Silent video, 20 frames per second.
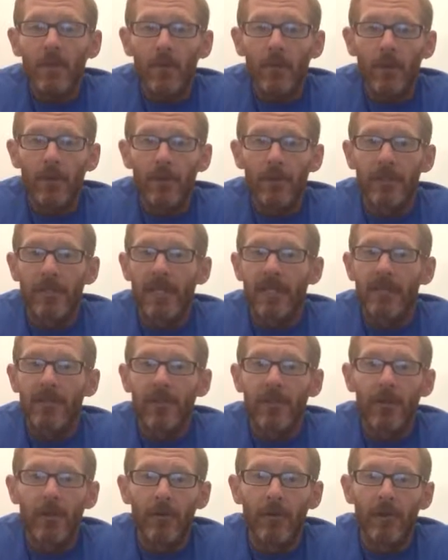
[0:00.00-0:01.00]
whether it's getting
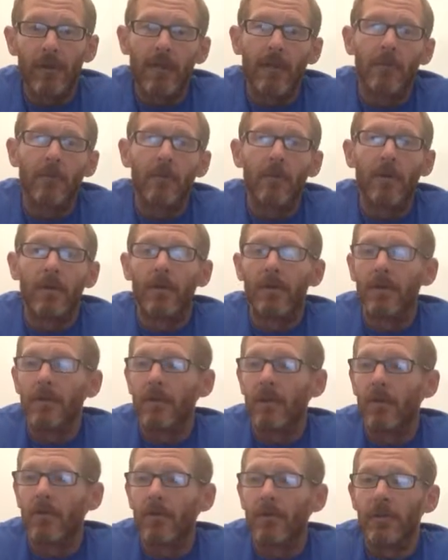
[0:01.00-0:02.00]
to know them, whether
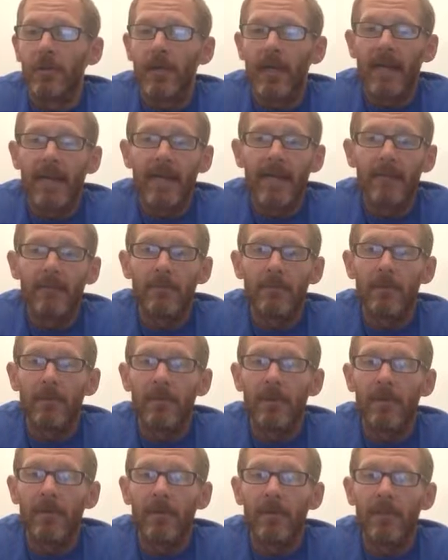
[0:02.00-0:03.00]
it's going to their
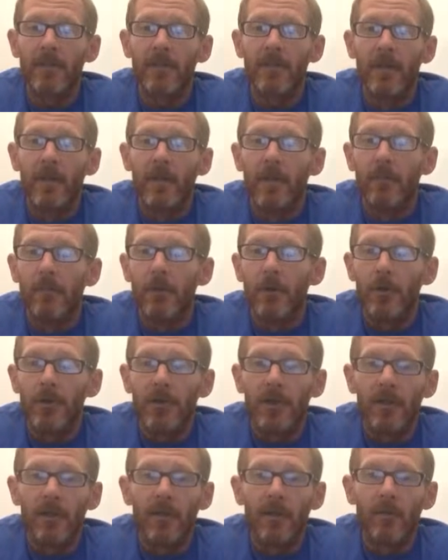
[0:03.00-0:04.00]
games, whether it's
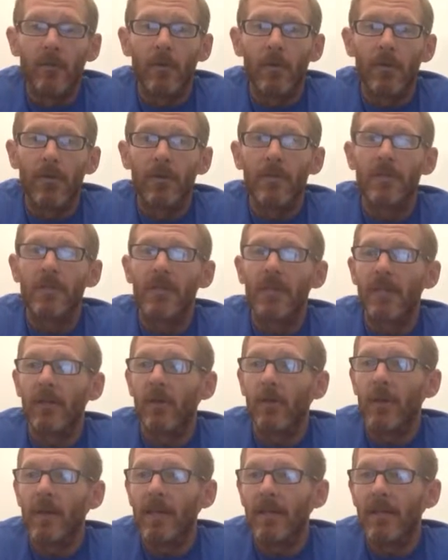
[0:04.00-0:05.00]
pushing them, whether it's seeing
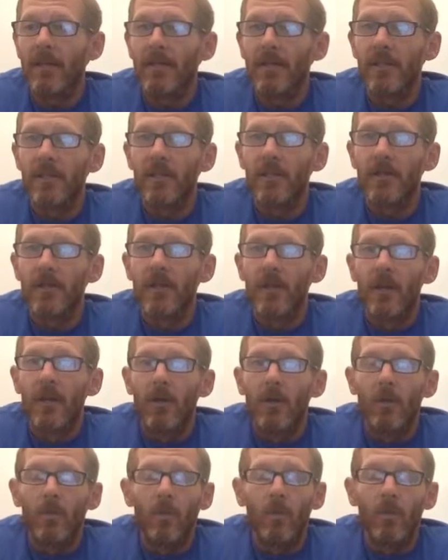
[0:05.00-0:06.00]
their weaknesses,
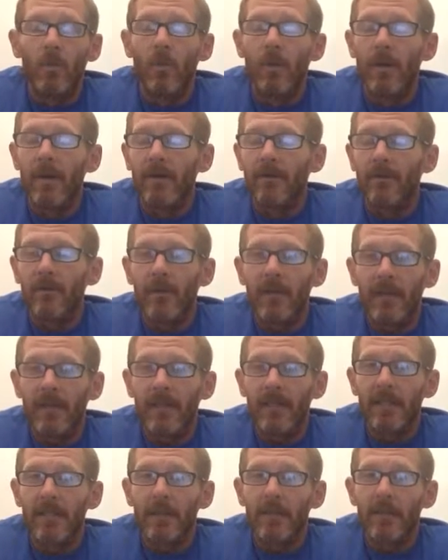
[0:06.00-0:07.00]
whatever it
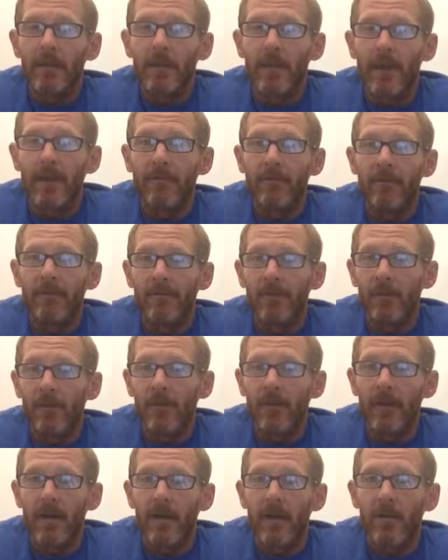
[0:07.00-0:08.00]
is, you have to
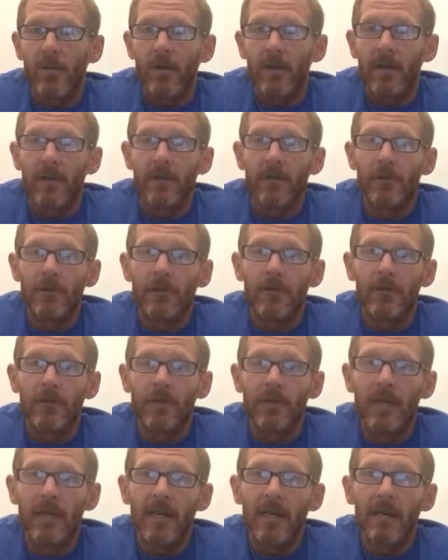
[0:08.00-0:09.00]
figure out what your
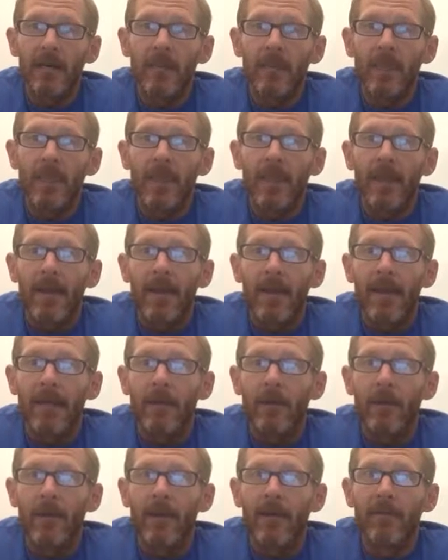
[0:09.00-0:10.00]
students need,
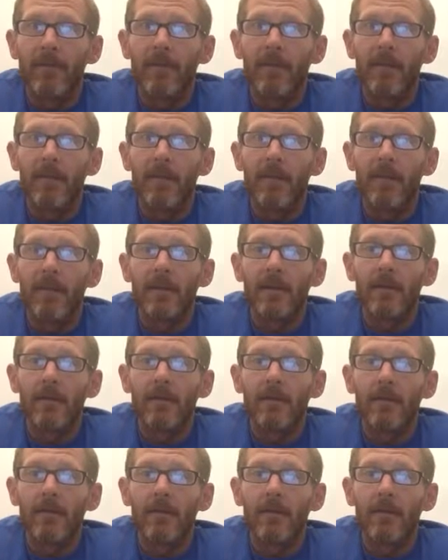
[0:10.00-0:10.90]
and you have to be